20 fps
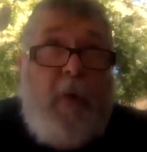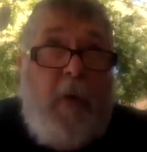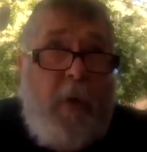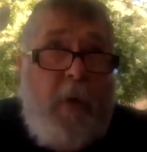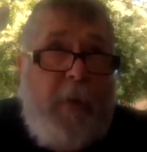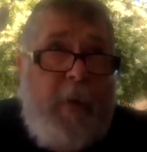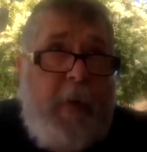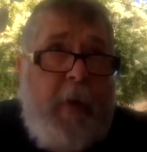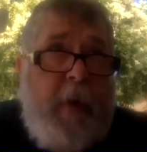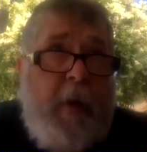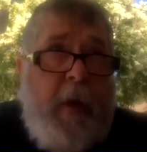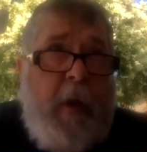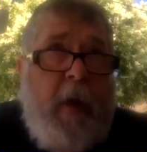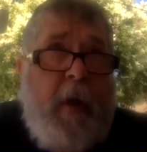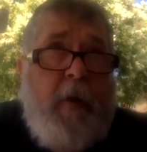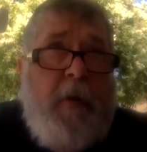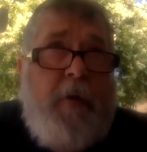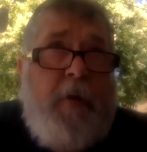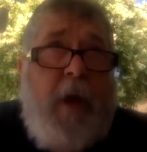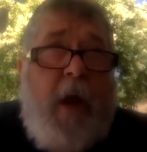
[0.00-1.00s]
all the
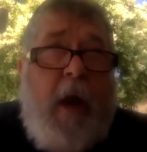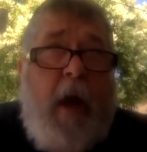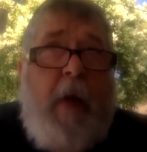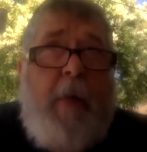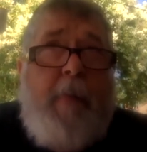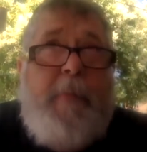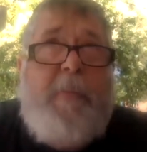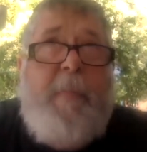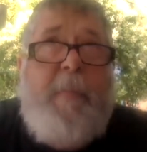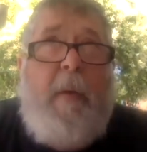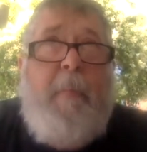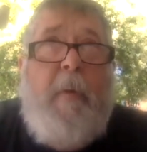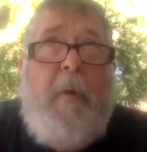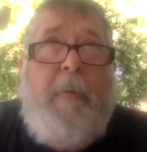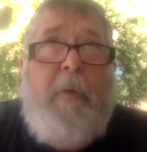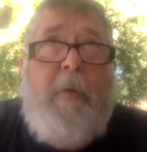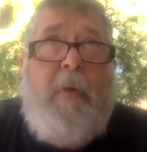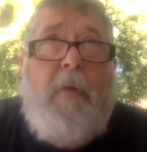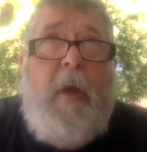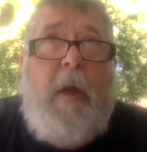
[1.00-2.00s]
chimes my
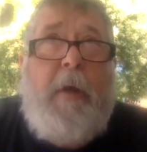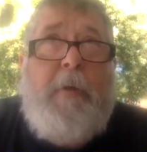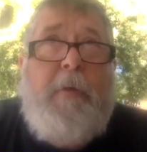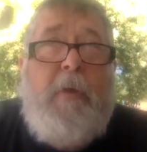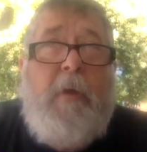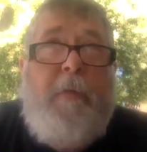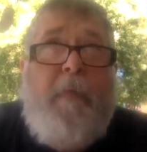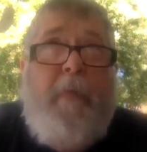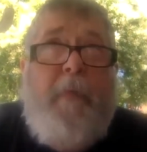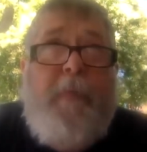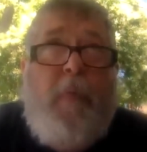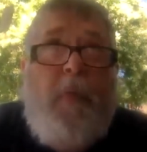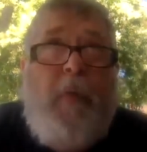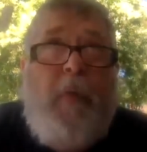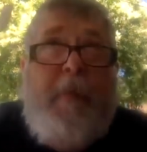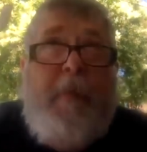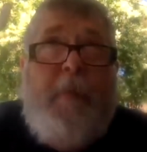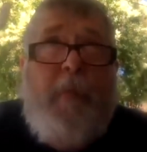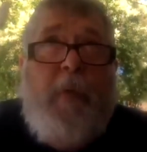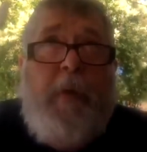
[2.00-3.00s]
mother collected over
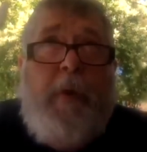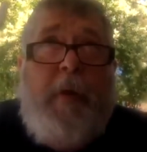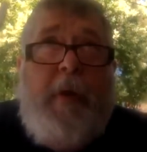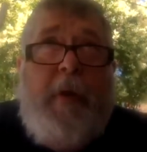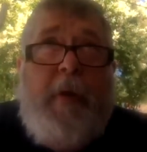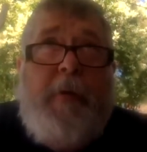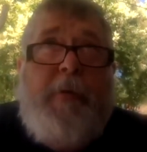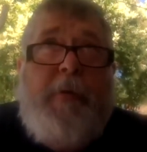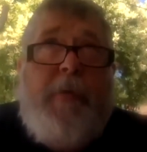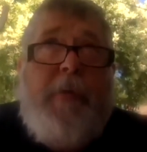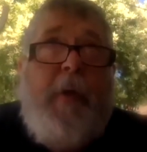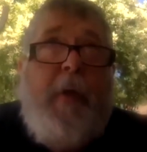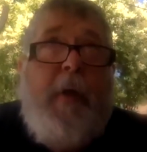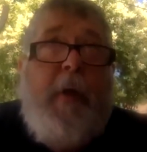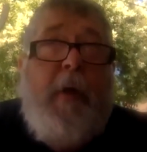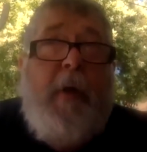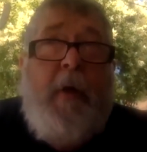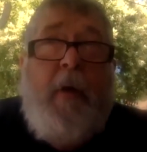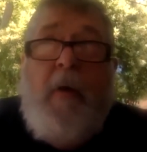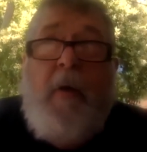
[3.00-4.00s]
44 years
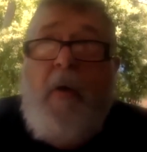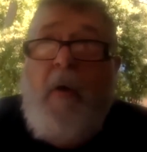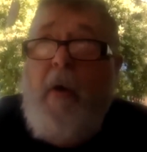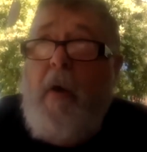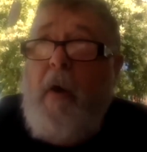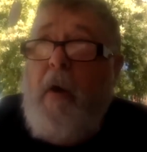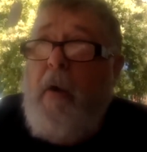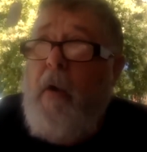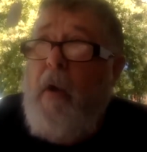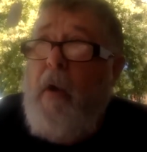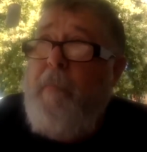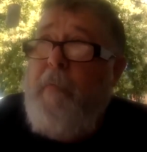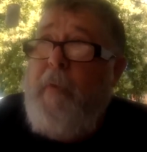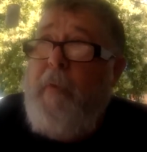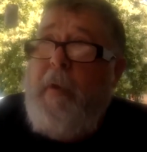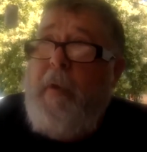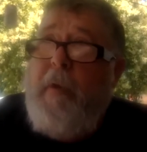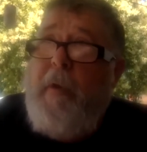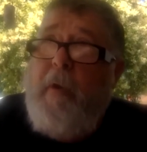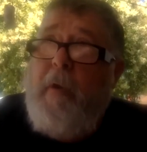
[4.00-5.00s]
on our
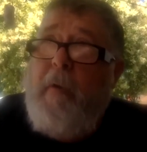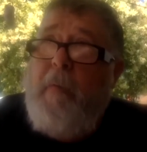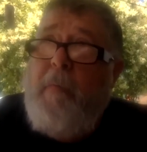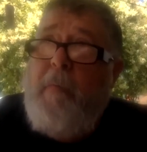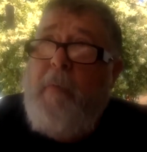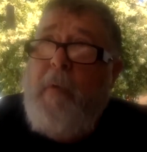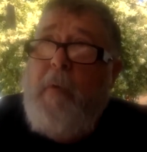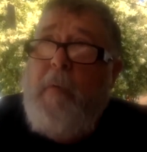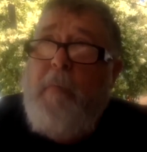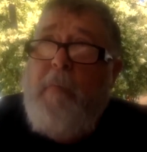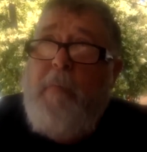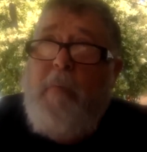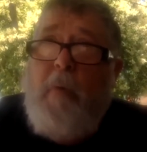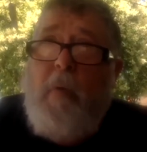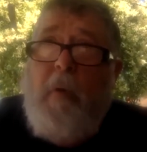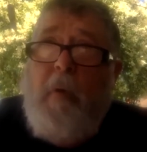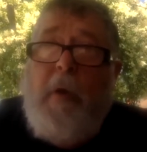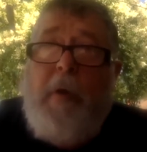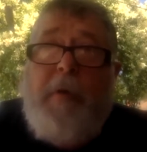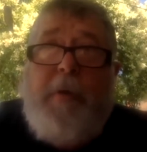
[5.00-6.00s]
lovely little
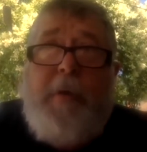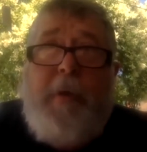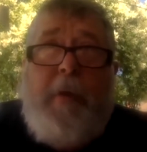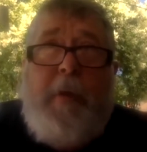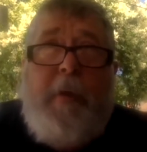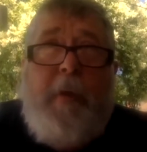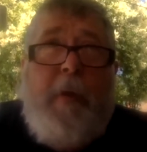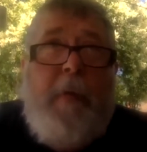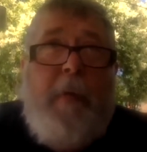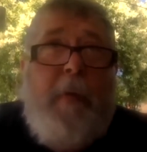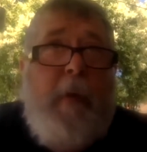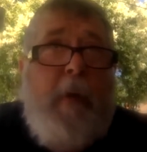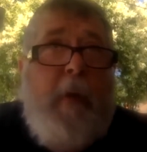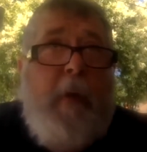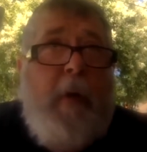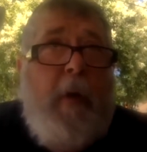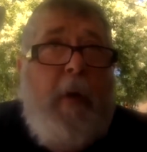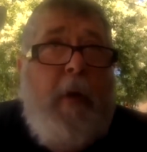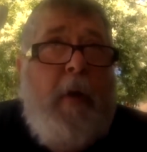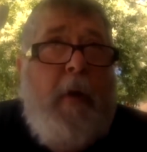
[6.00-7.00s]
porch and the
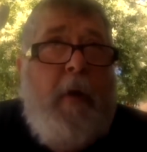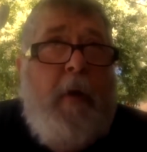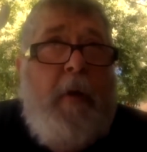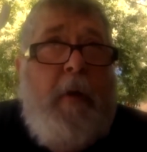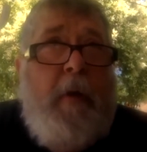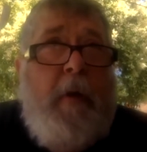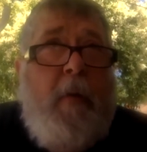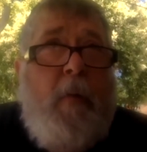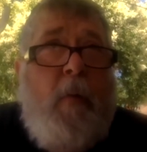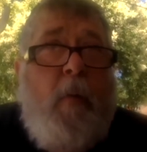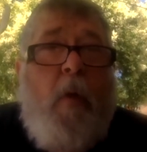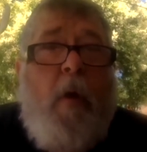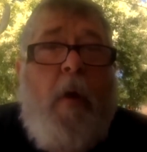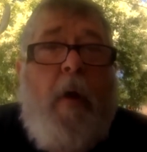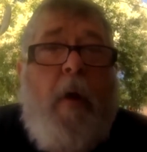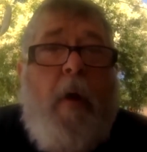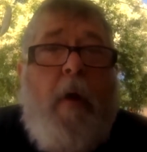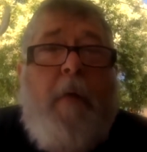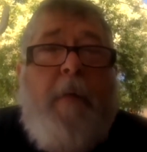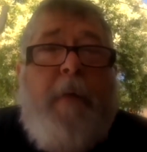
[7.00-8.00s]
little
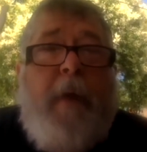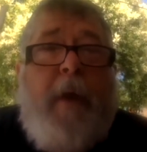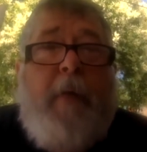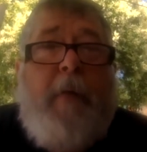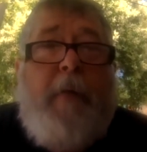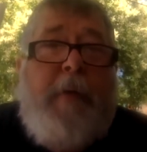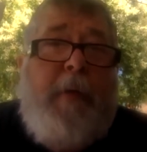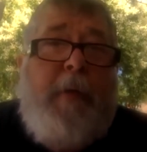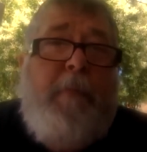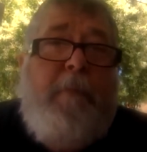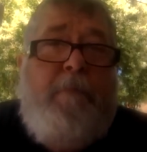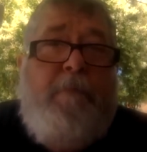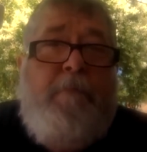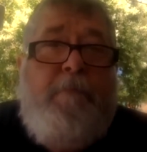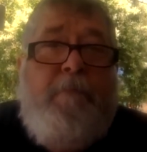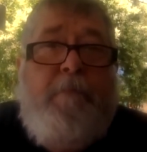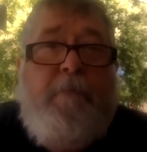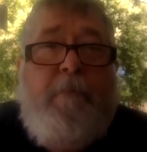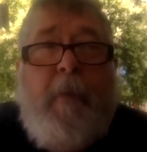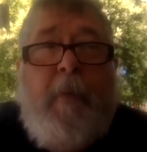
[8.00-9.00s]
water fountain,
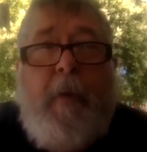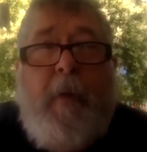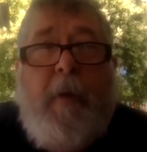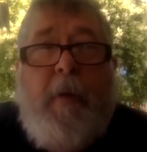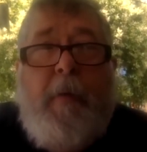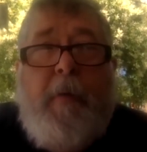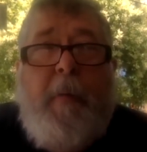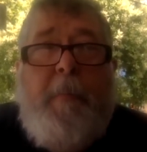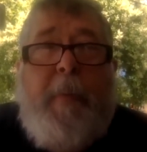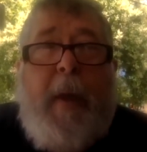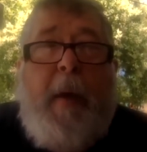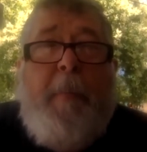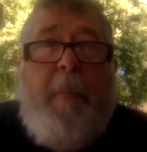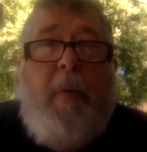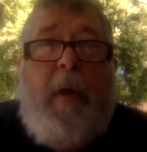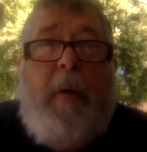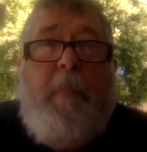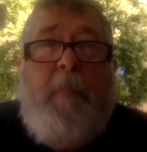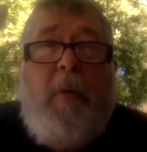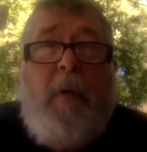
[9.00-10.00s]
the
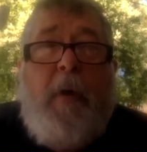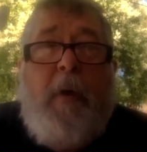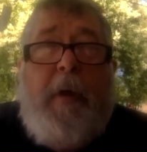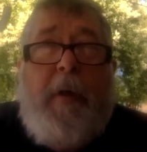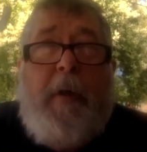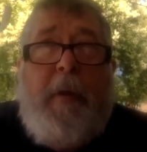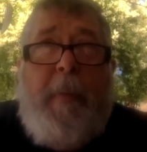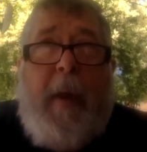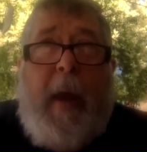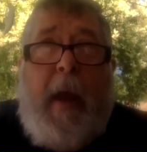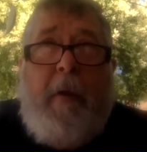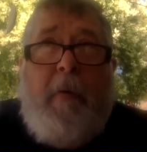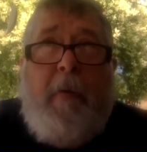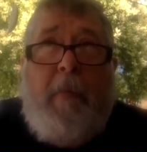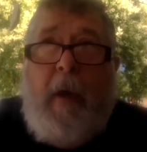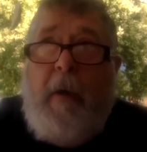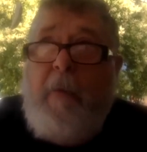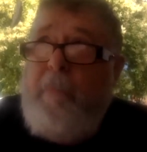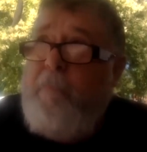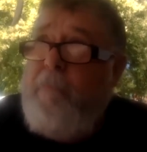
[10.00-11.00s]
babbling brook in the
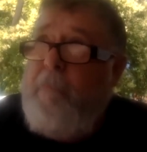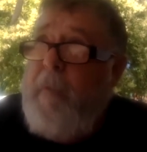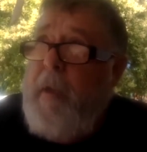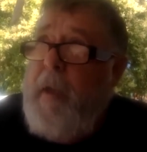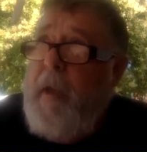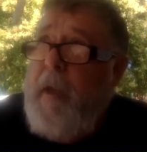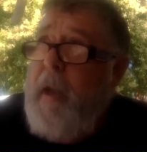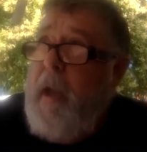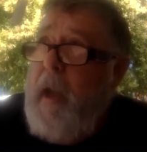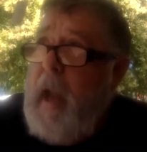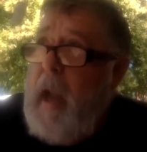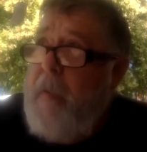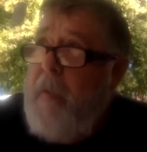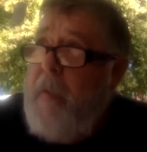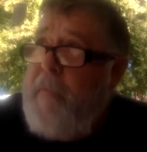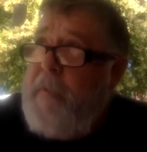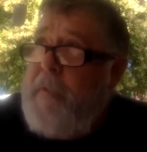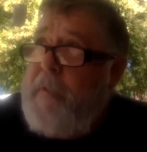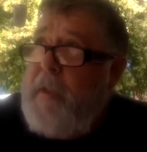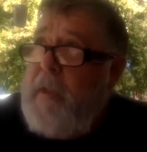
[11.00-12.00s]
background.
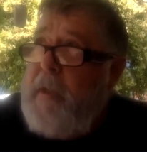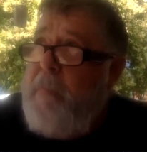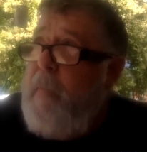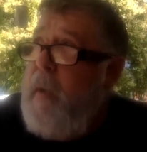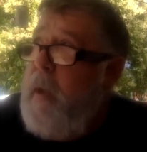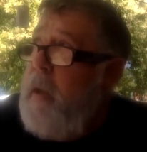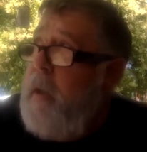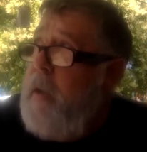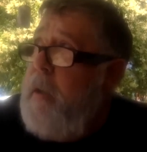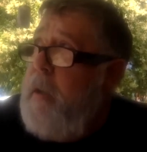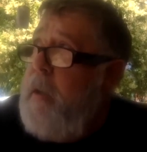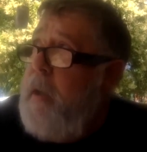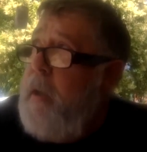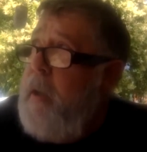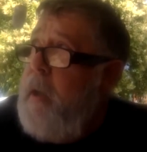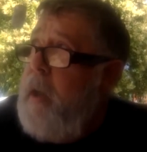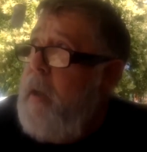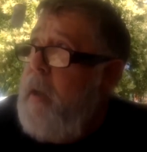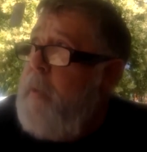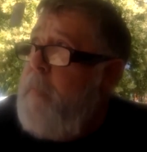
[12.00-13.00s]
Haven't seen my uh,
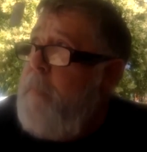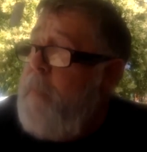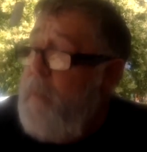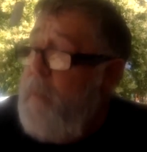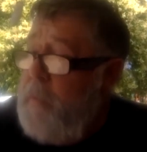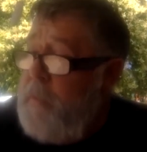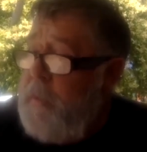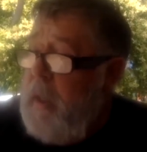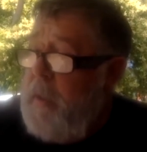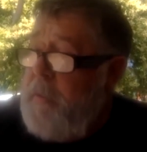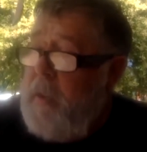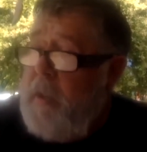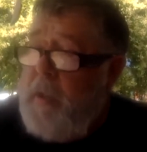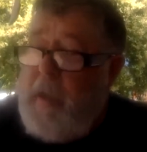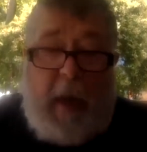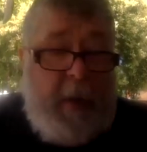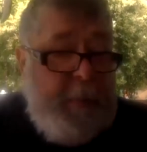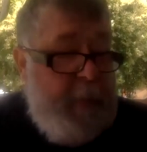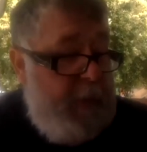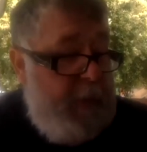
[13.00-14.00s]
hummingbirds yet today, but